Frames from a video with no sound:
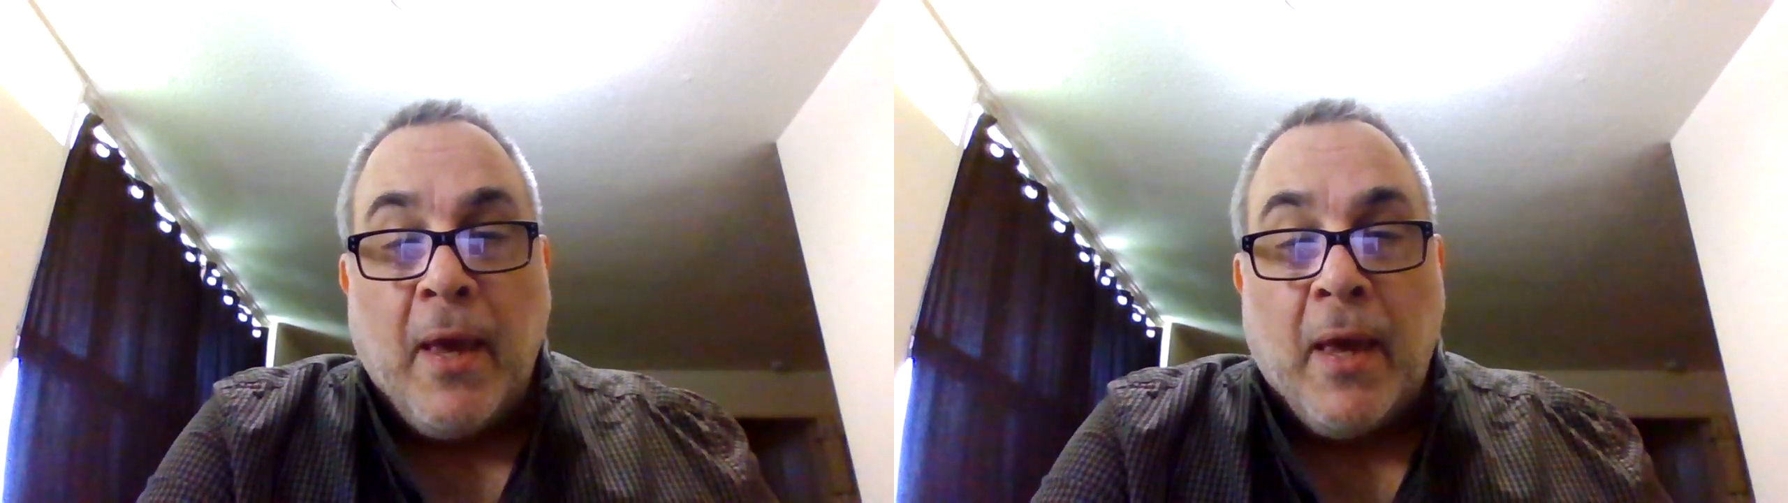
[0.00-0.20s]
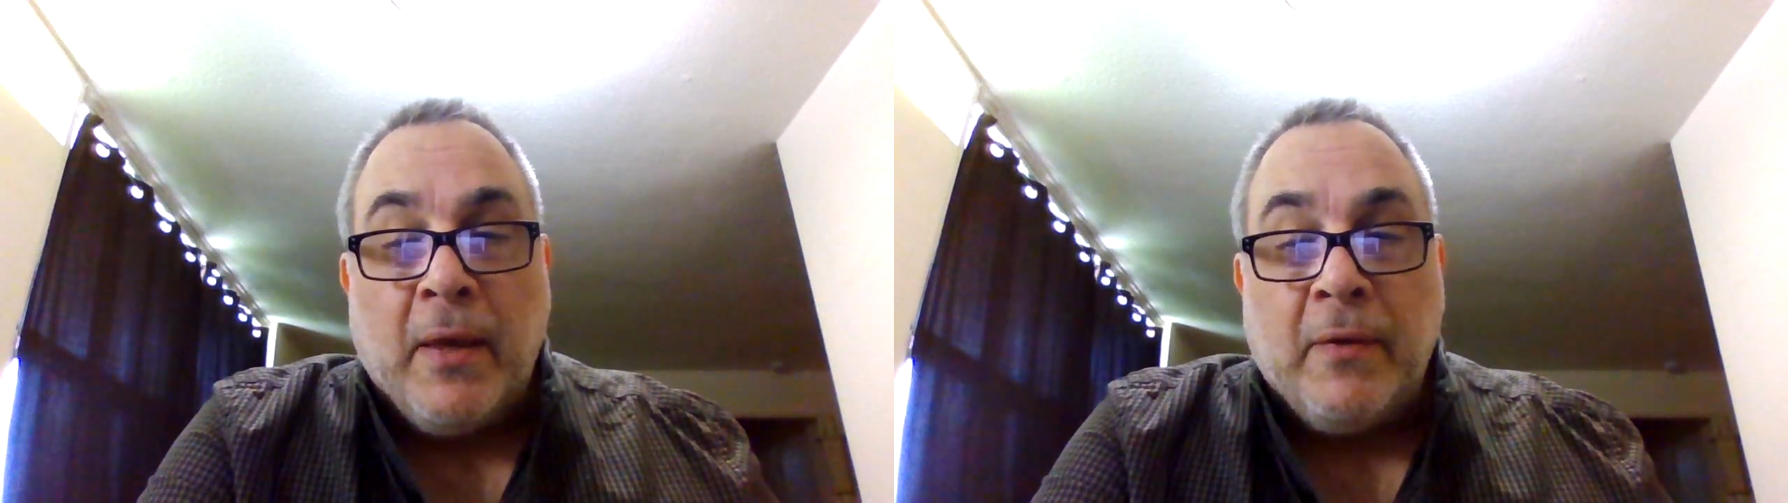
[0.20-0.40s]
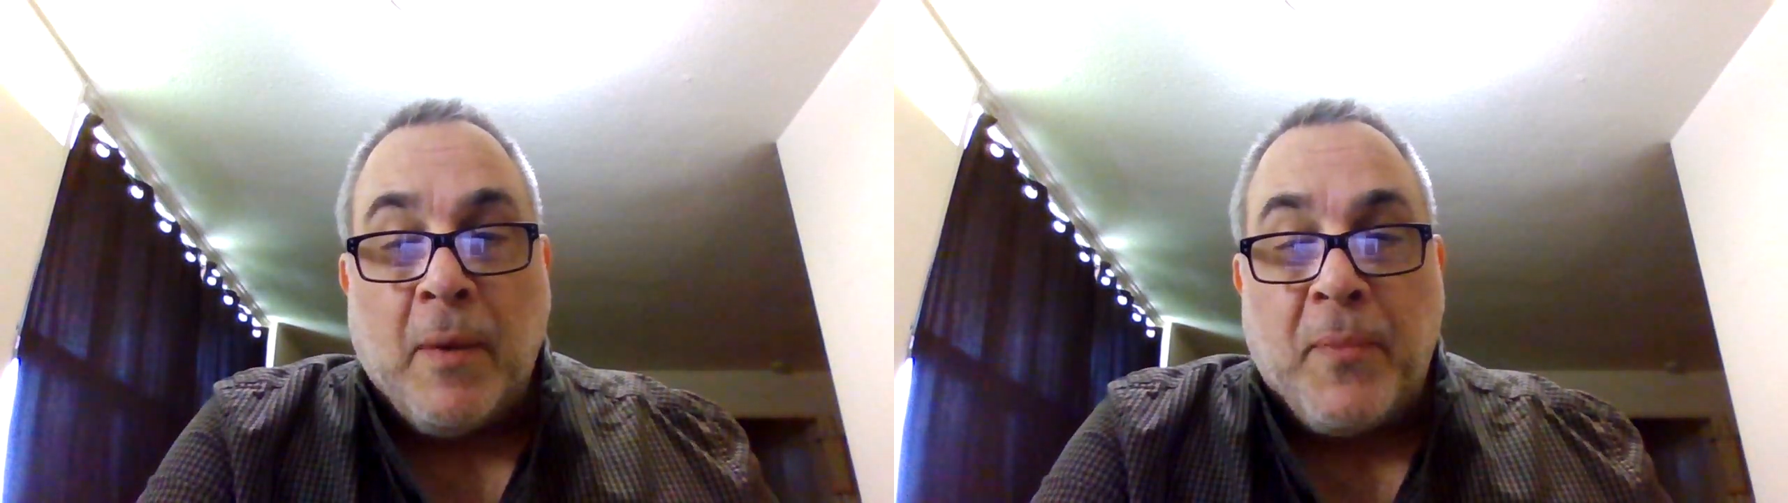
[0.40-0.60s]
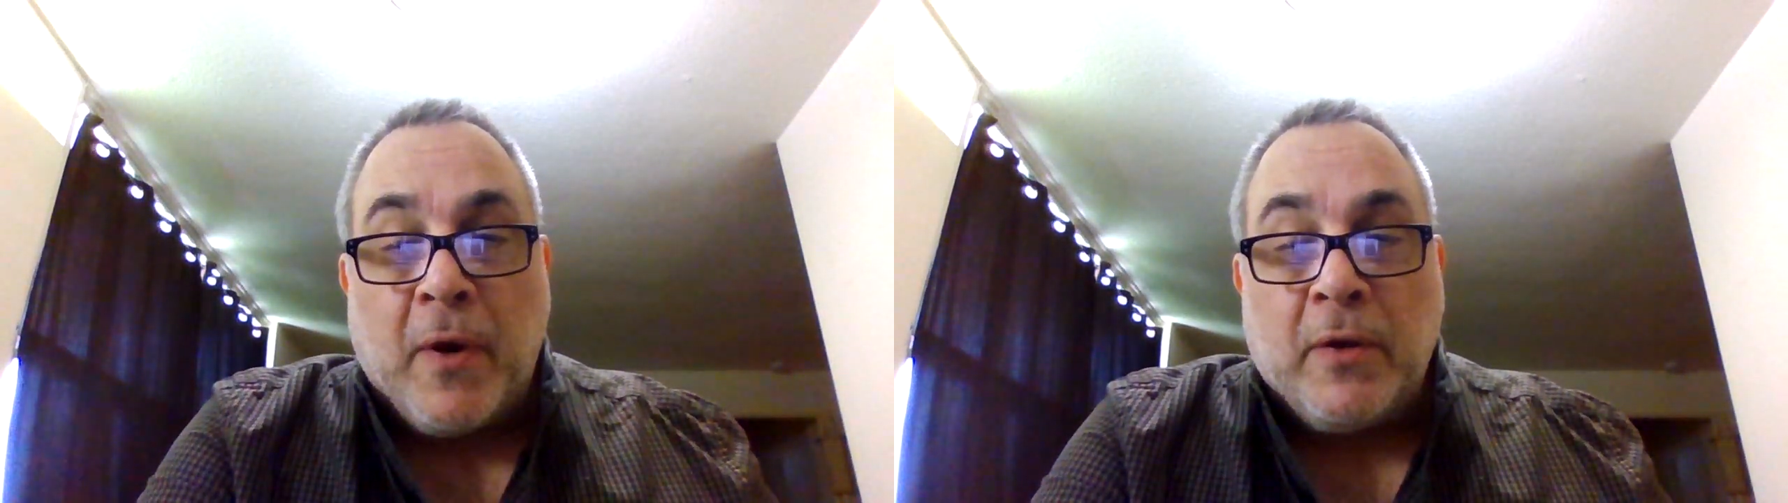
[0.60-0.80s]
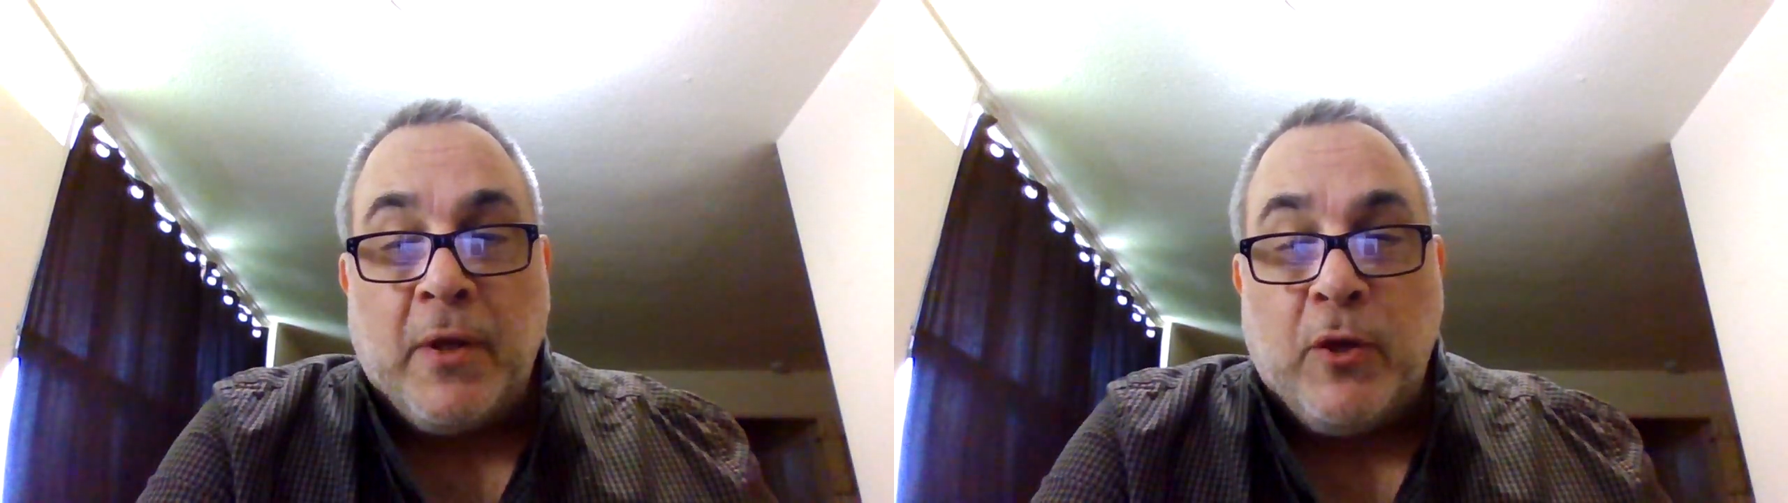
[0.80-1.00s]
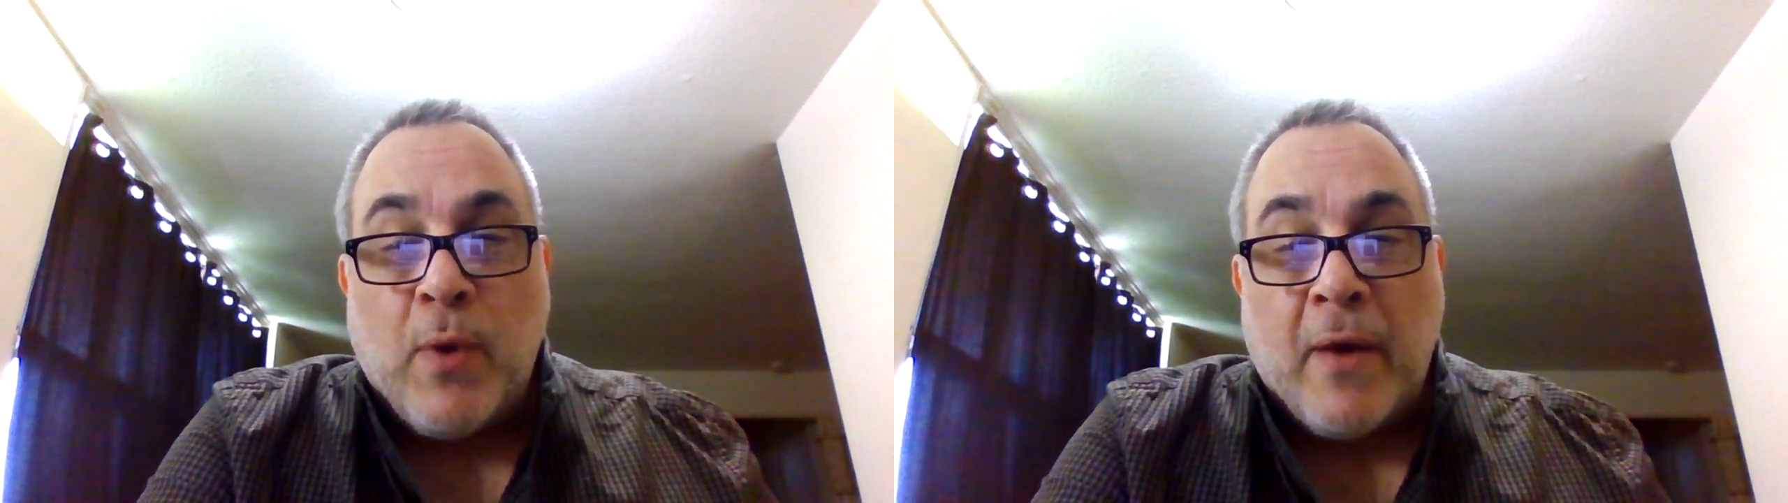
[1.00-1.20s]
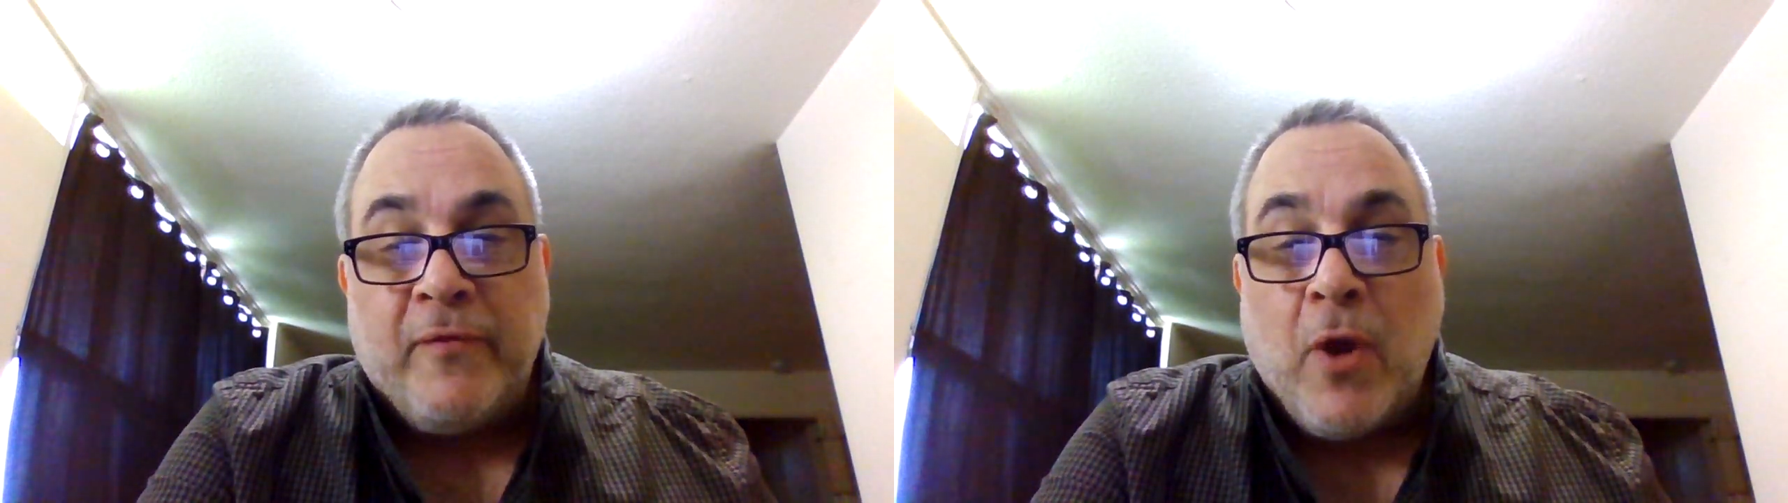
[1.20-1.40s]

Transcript: and apparently you have